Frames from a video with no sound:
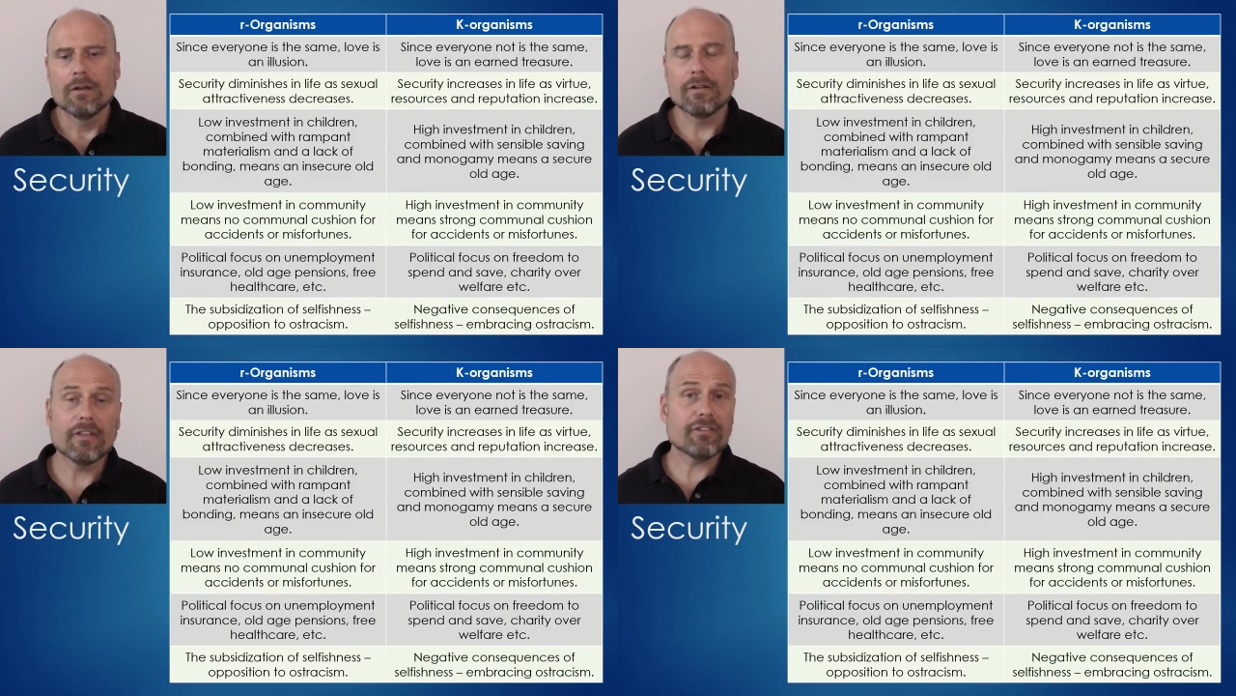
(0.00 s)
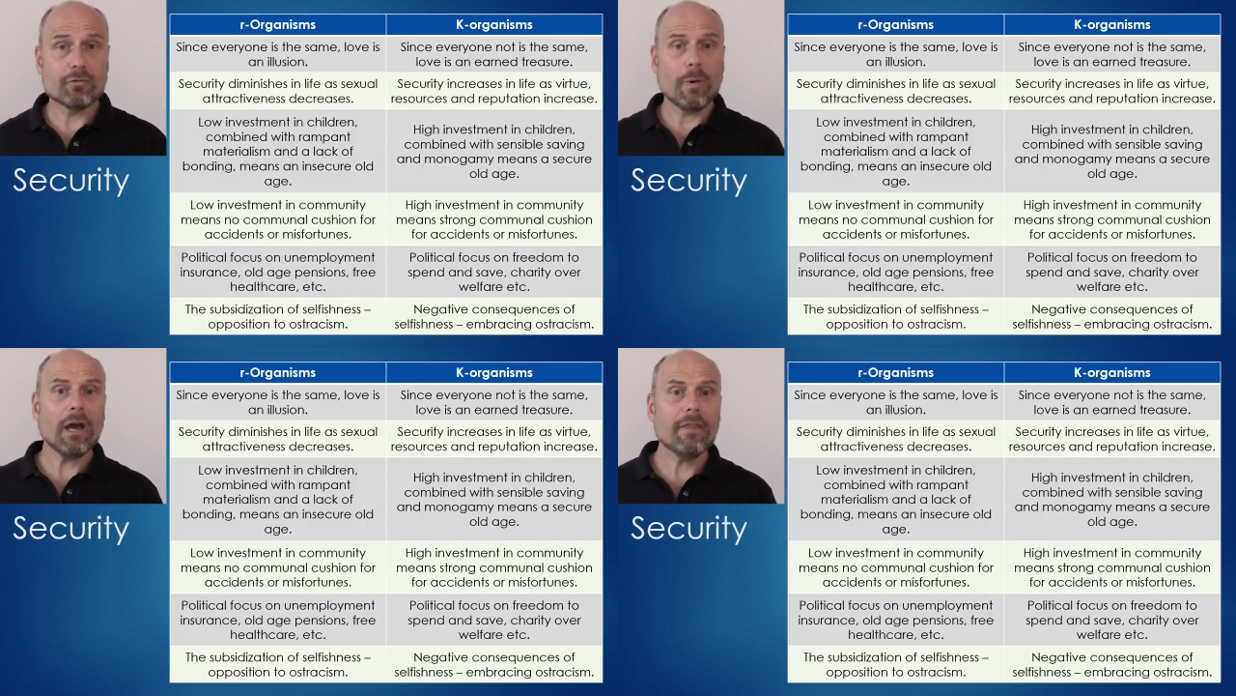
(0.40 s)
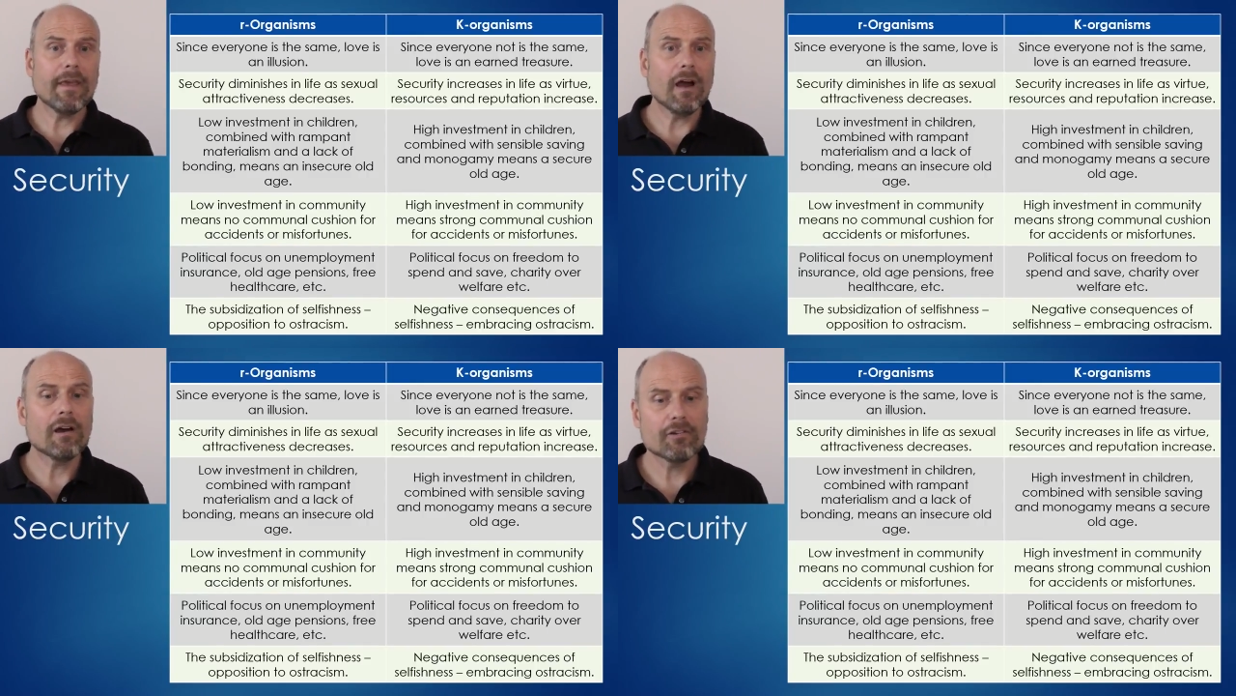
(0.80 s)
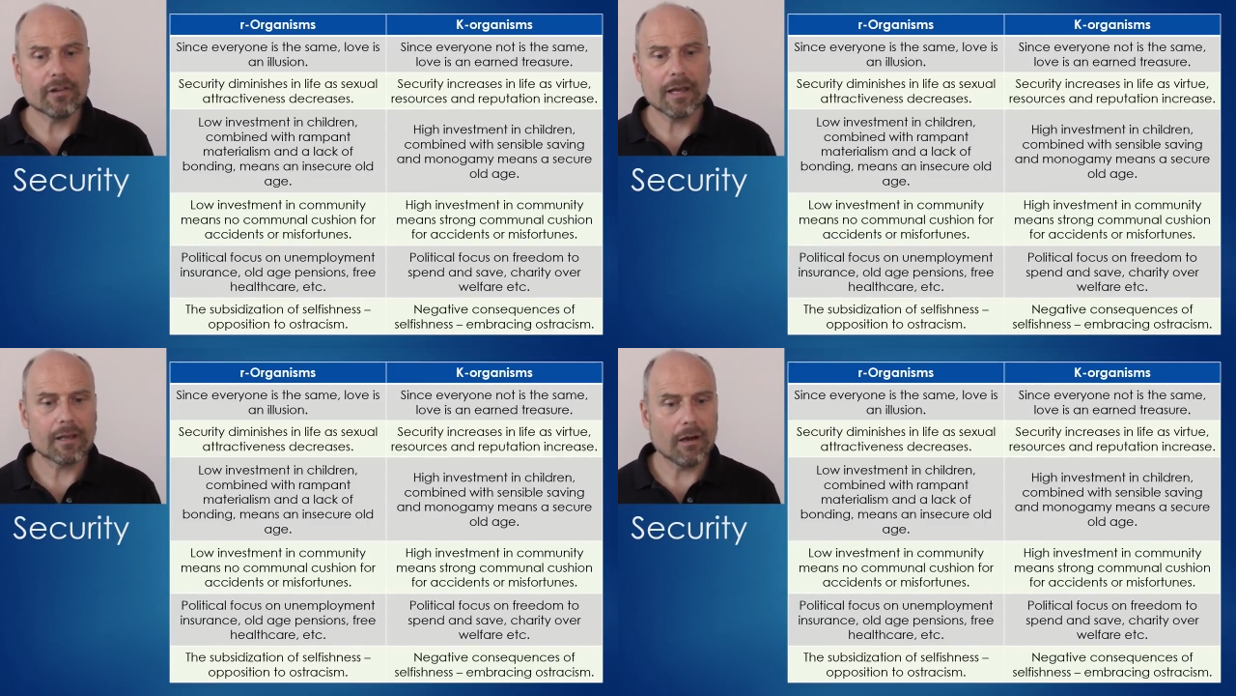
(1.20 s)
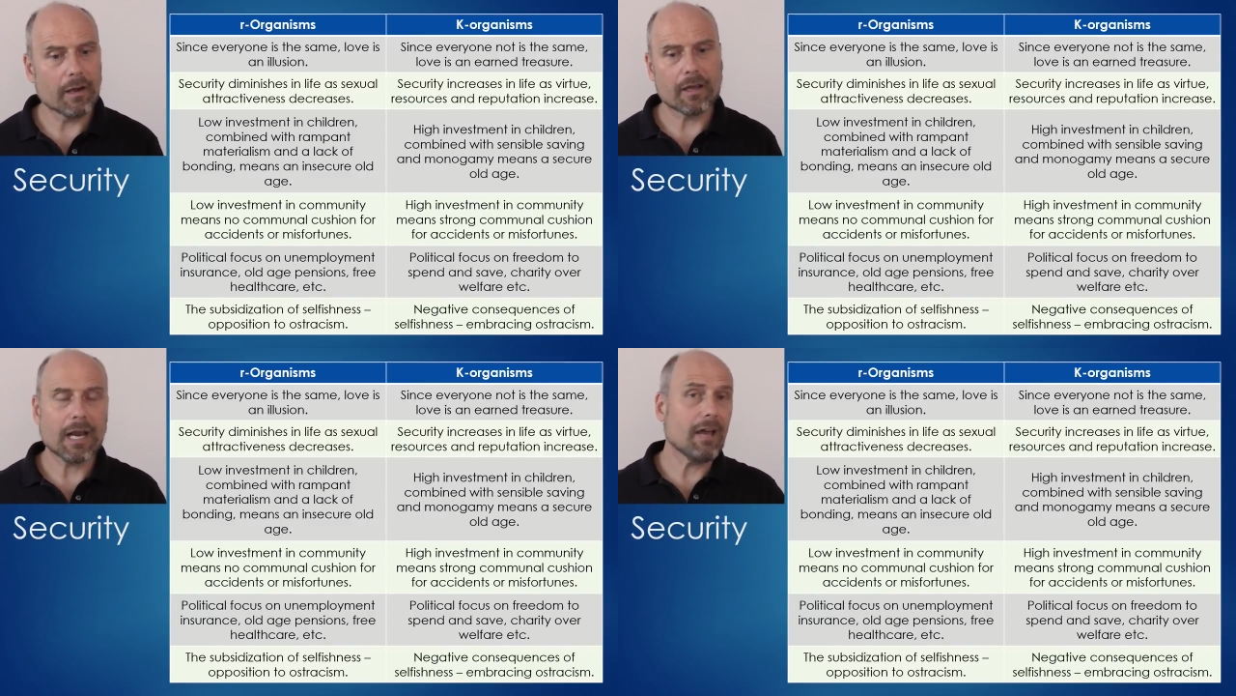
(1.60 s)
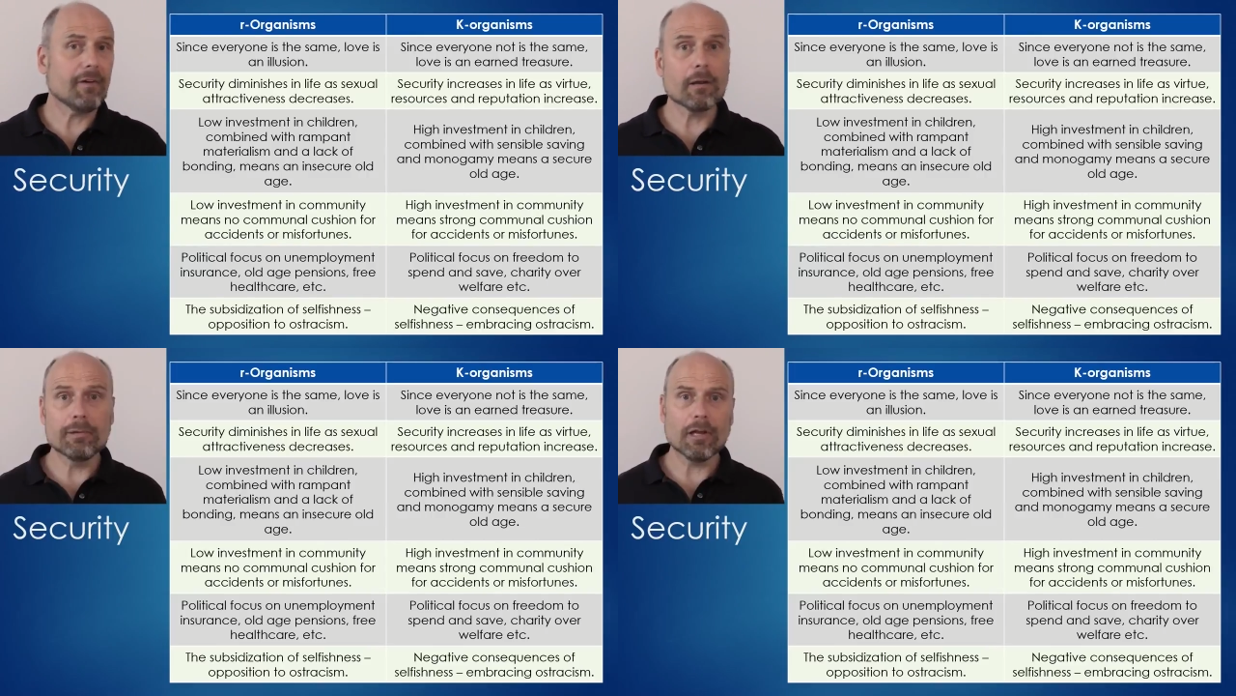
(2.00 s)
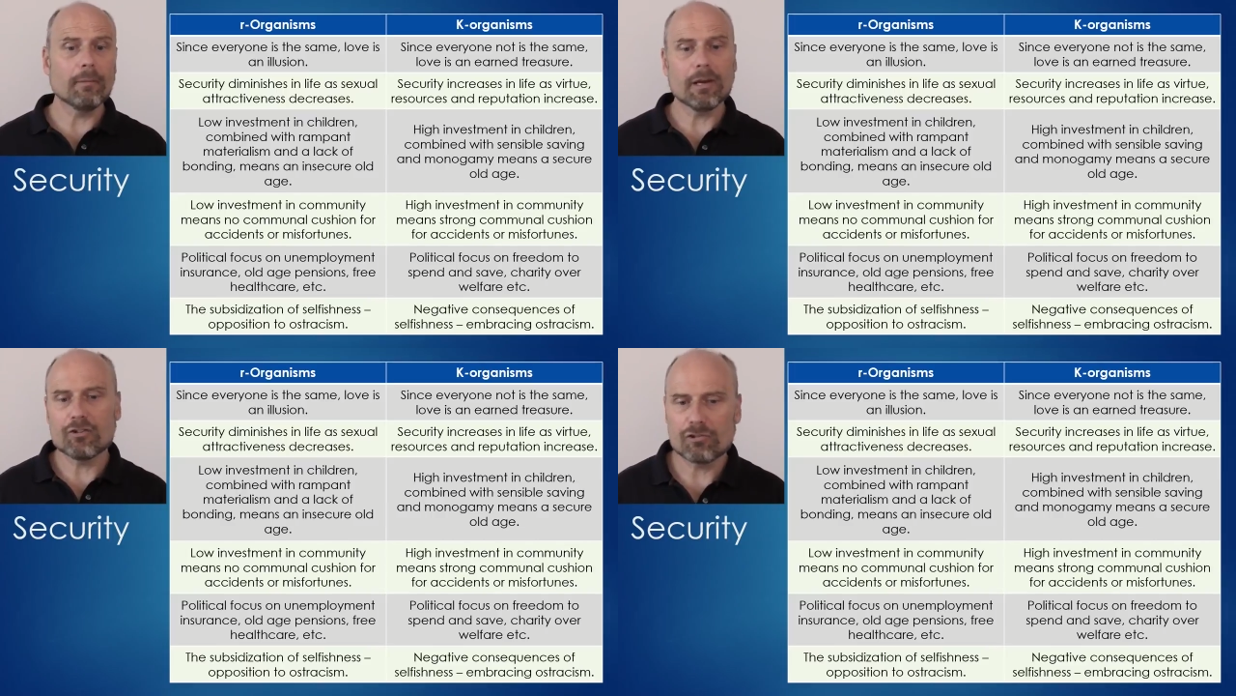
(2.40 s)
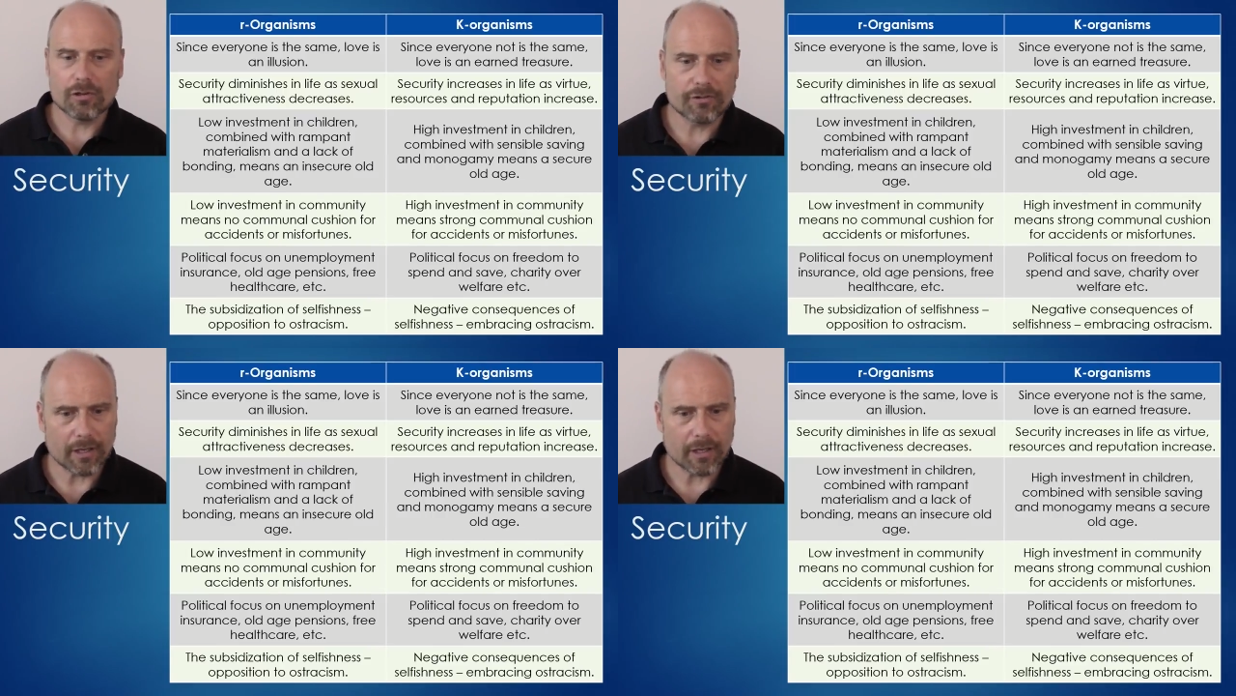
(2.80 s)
And this is why the R's are like, oh, I got to have unemployment insurance.